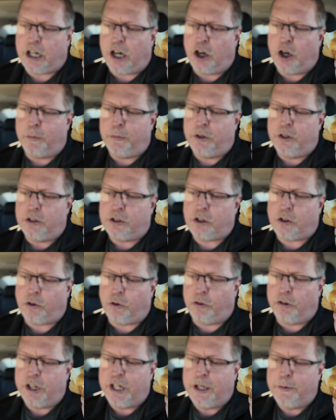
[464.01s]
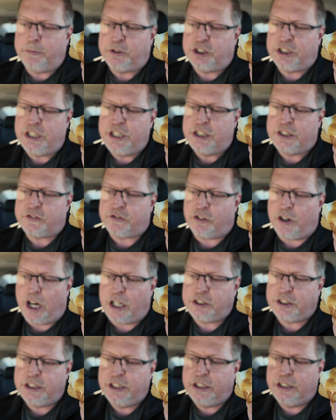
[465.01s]
caramel cream cheese
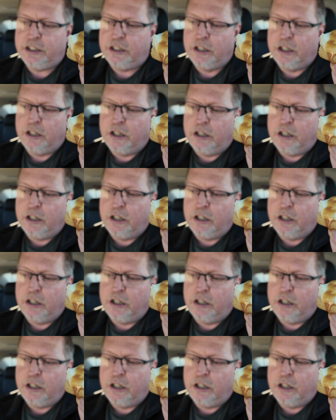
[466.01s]
frosting,